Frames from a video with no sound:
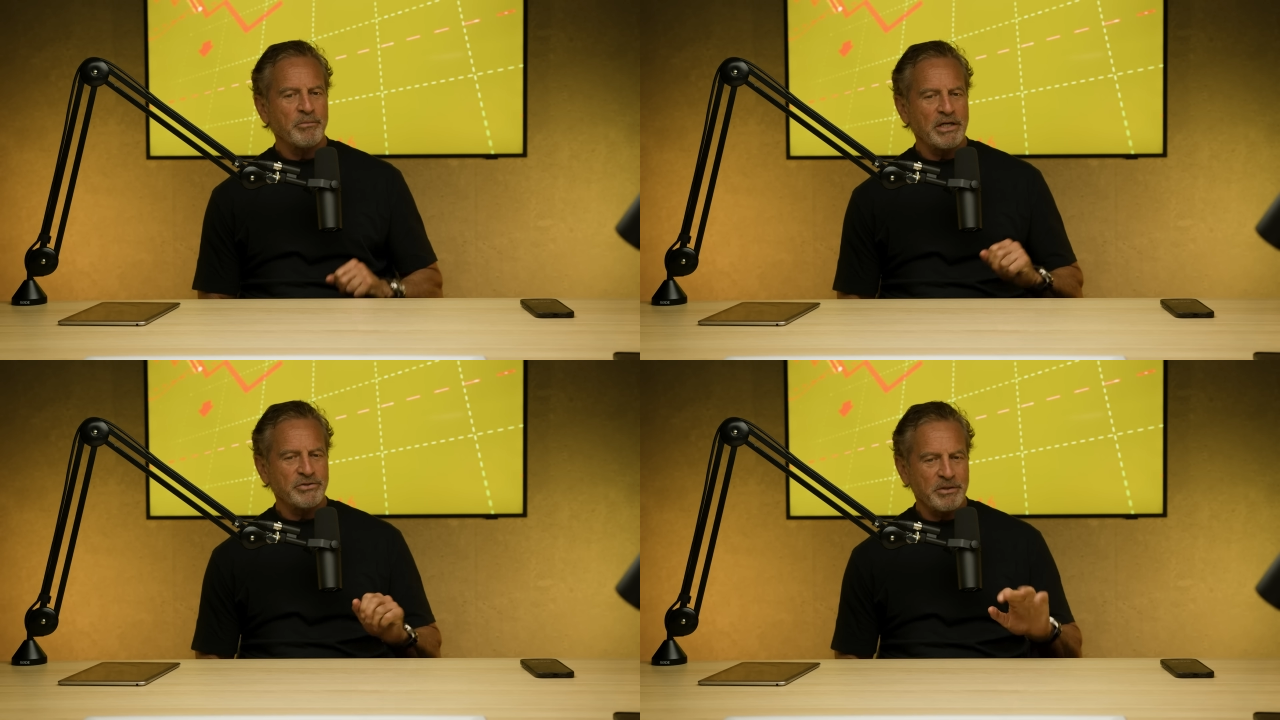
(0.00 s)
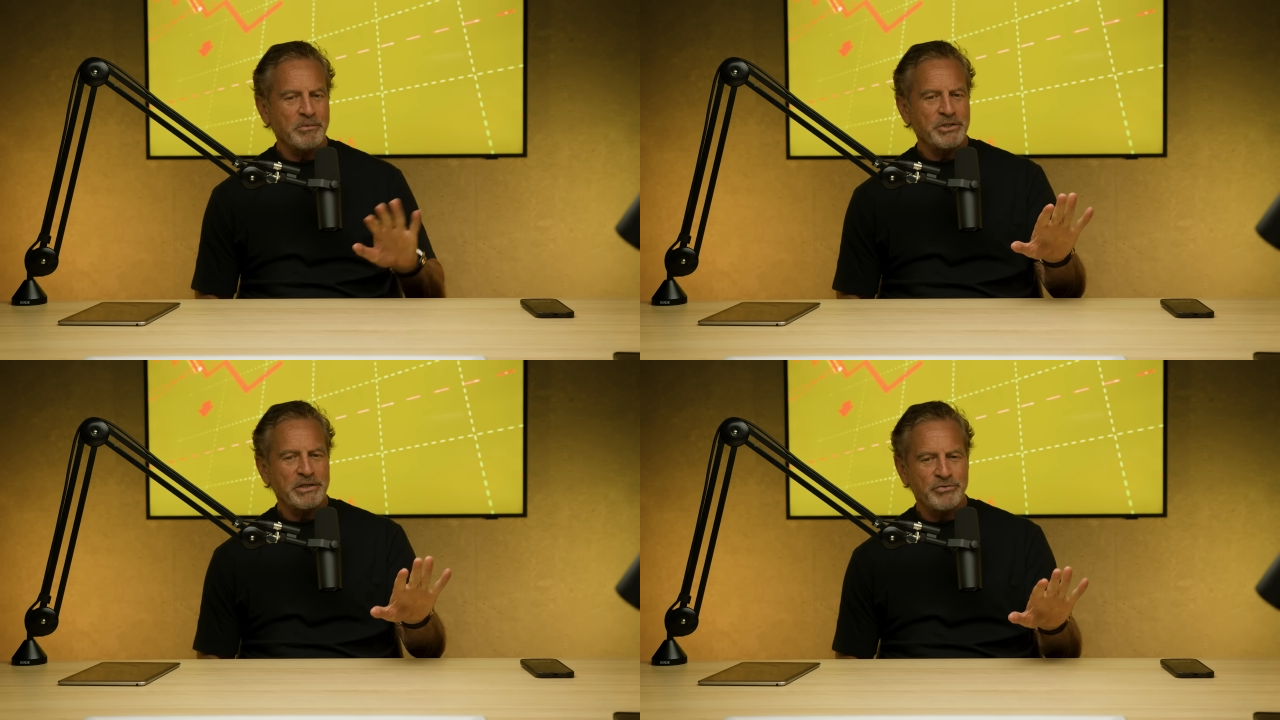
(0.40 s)
Yep. Now, I'm, as
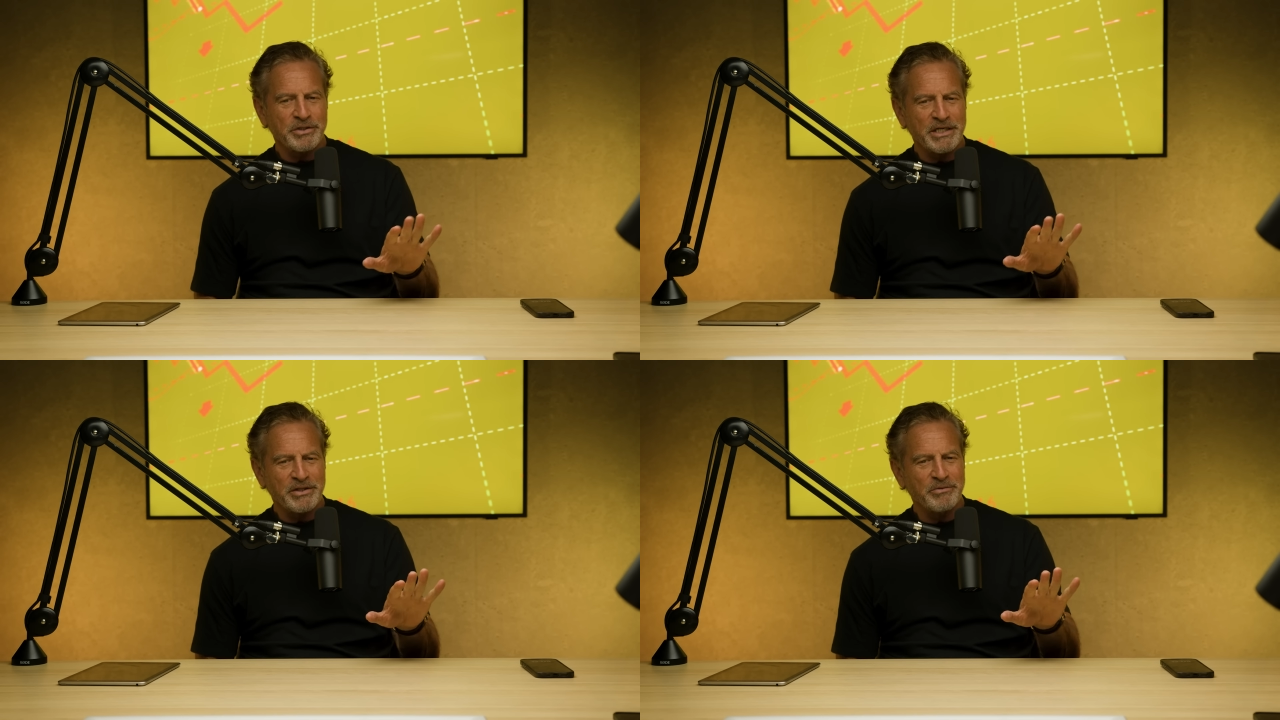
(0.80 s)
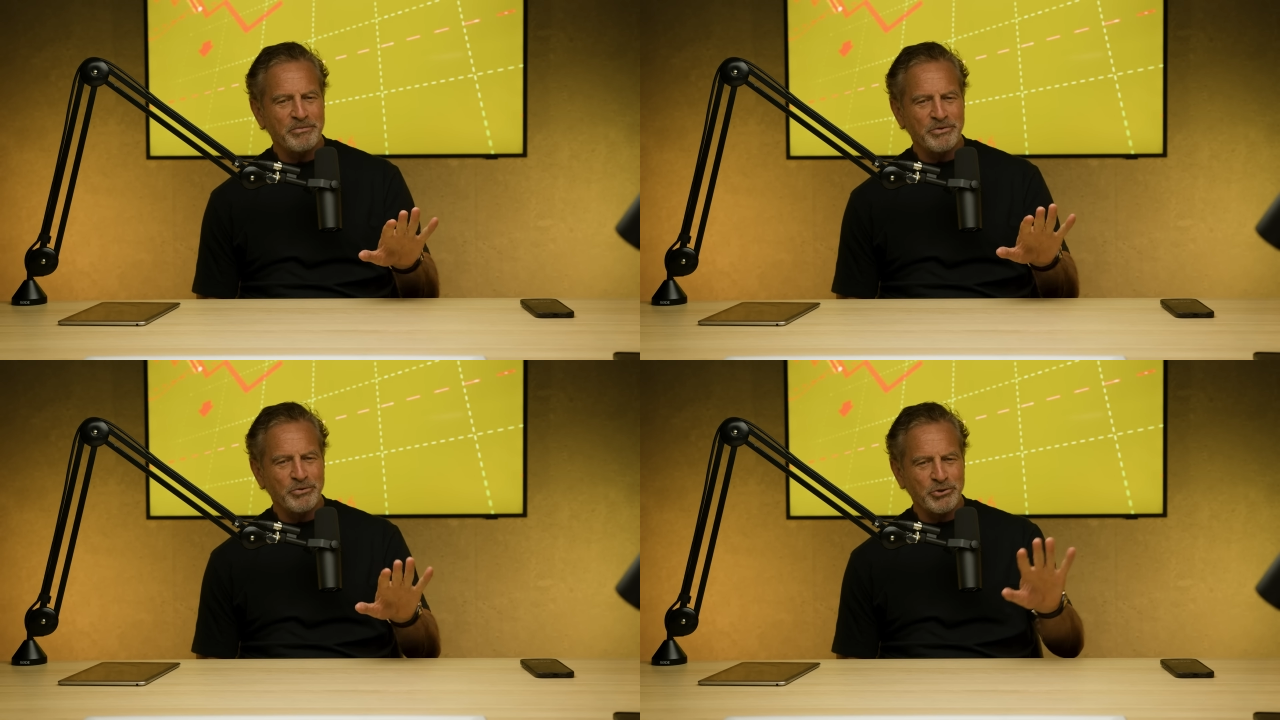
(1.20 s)
I'm not ta- trying to take
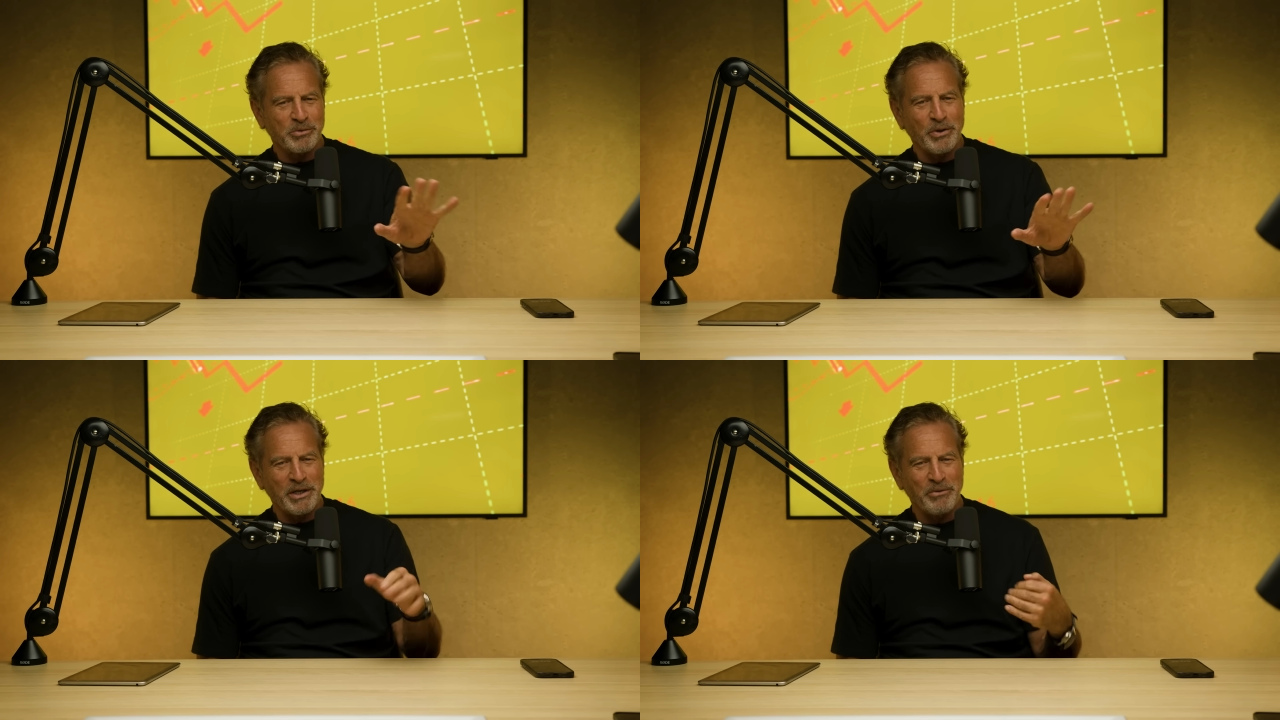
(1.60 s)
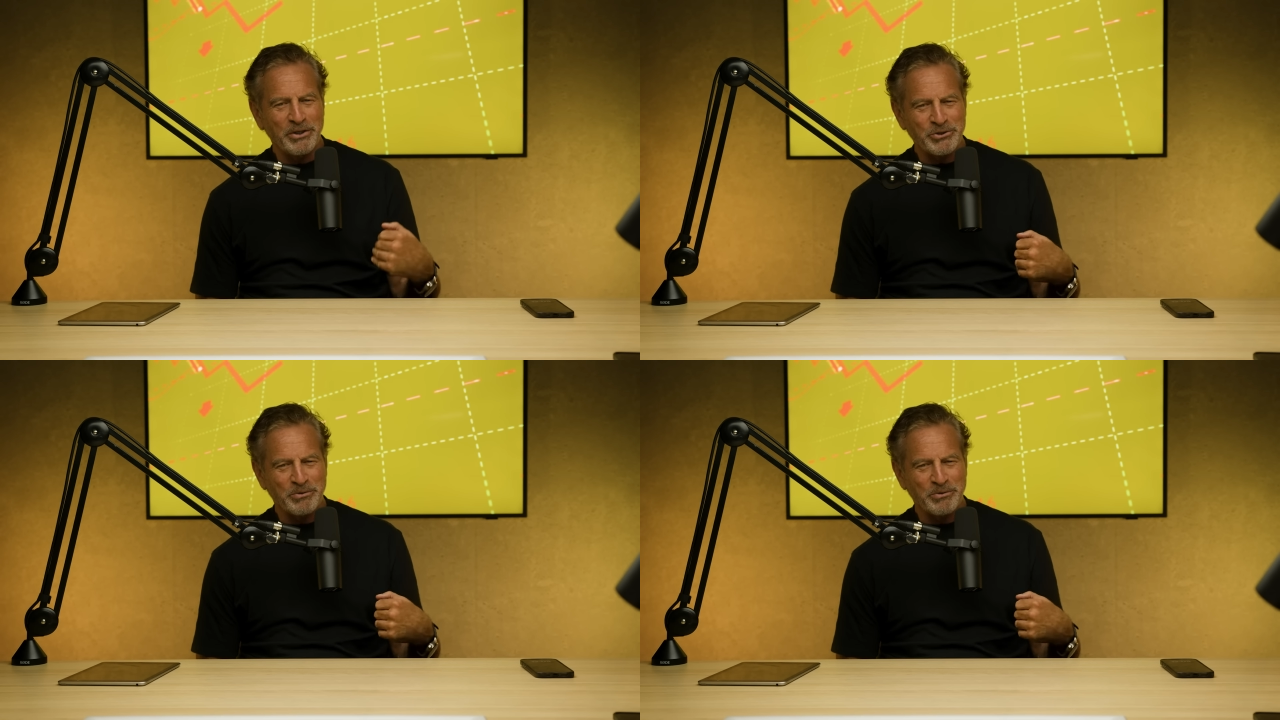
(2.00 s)
the, your job away or